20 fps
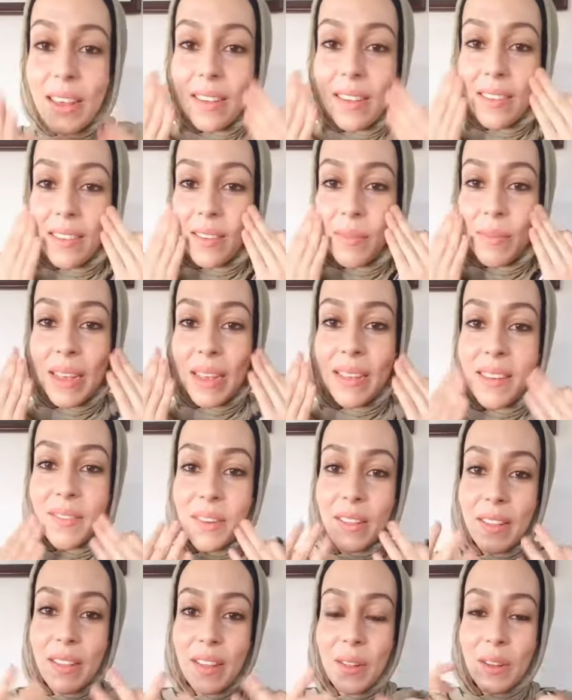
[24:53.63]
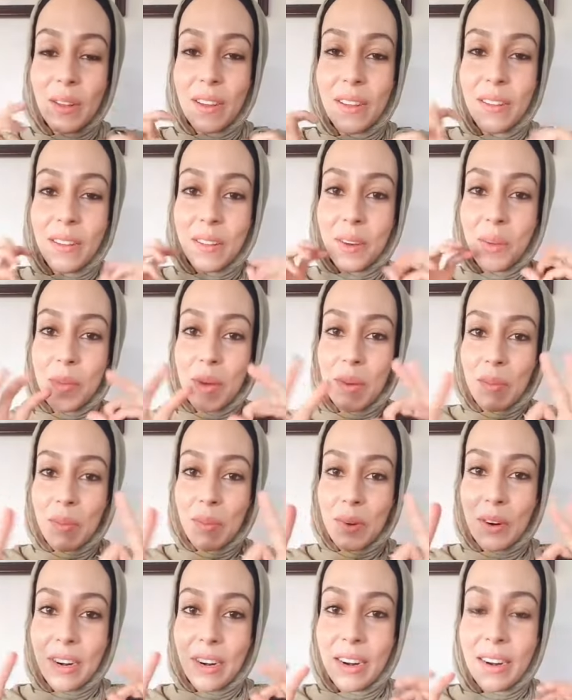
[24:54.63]
it just makes everything look a little bit
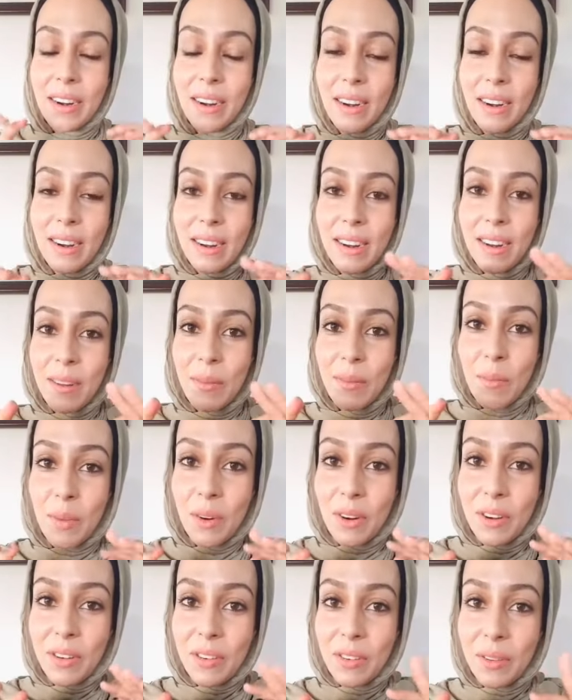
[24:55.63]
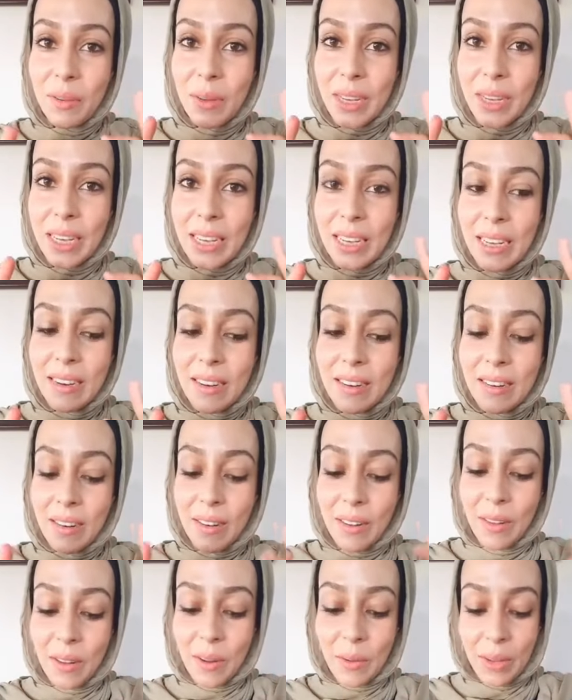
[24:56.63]
more dewy and
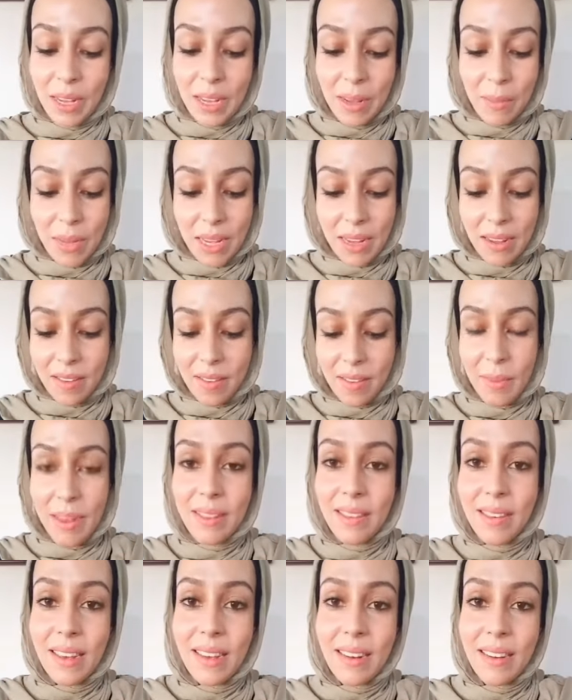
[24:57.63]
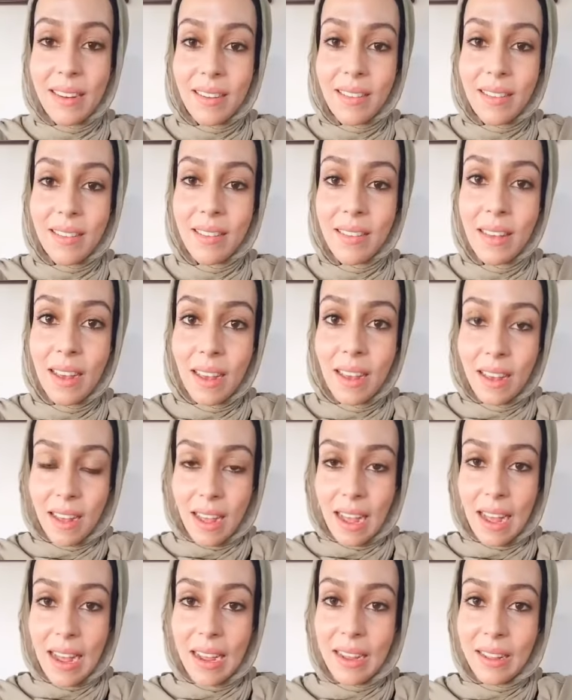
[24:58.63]
glowy because my skin is
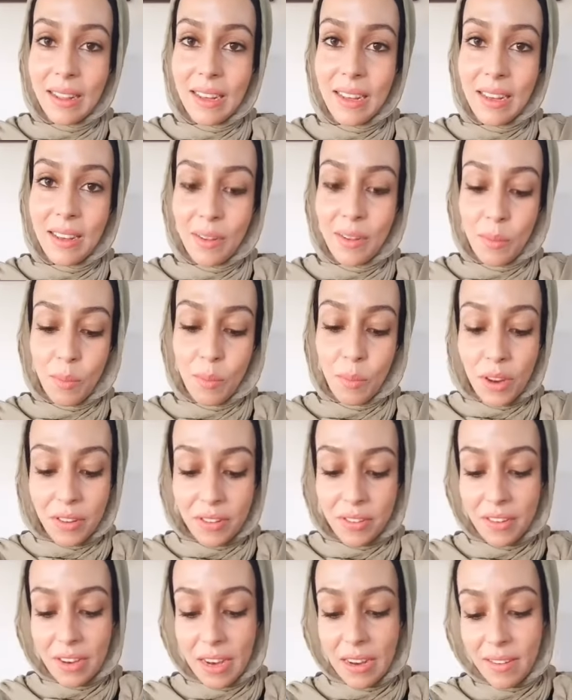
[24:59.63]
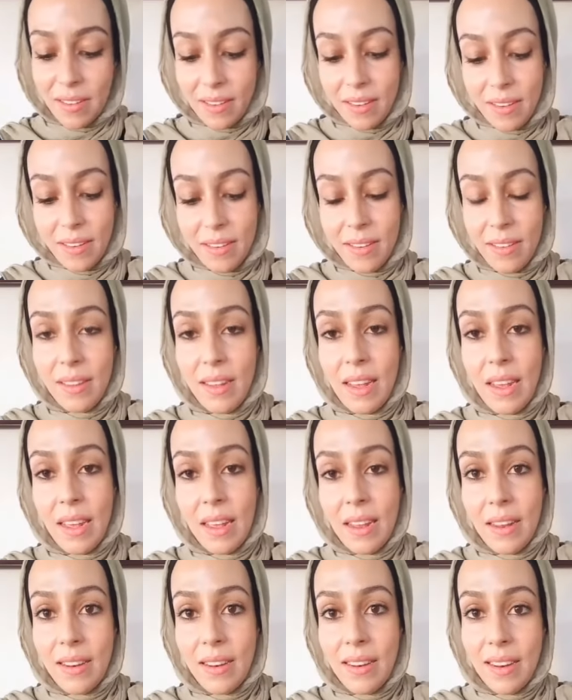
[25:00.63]
highly moisturized,
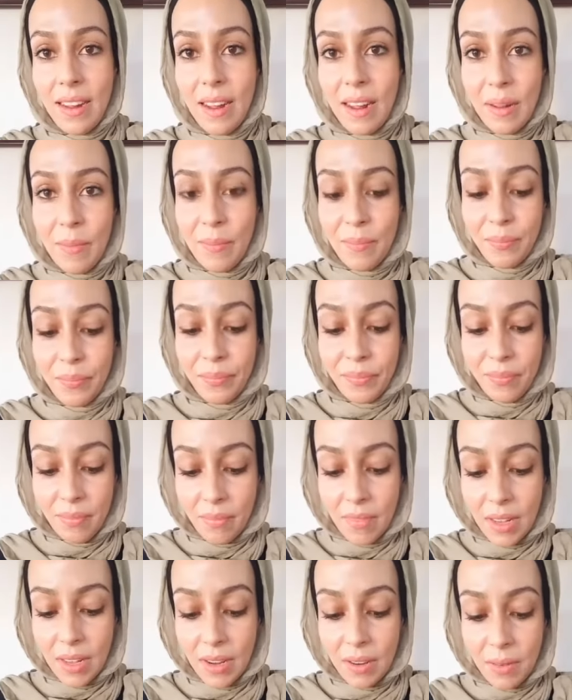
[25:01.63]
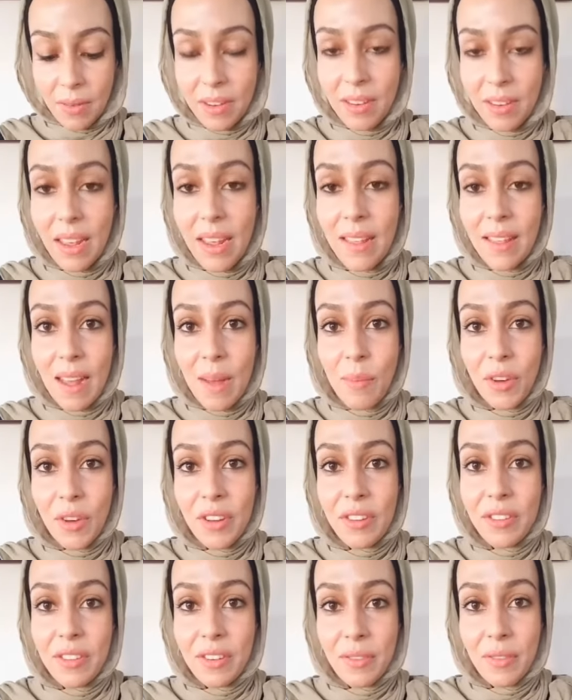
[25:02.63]
and it'll retain that
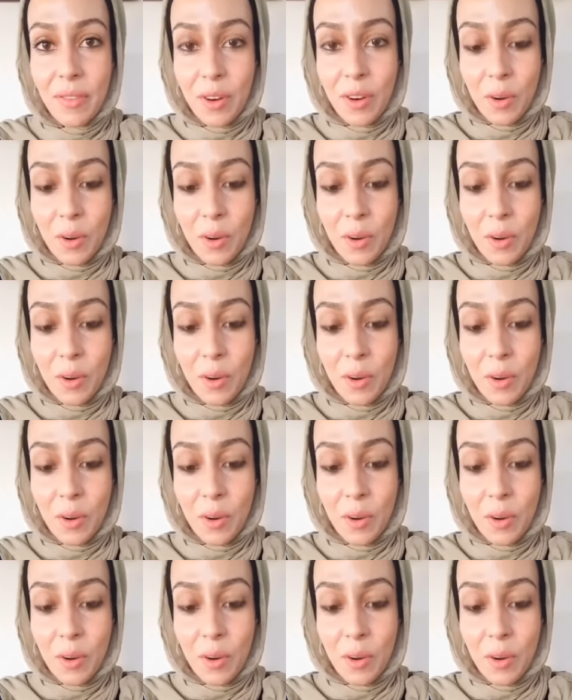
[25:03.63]
moisture for a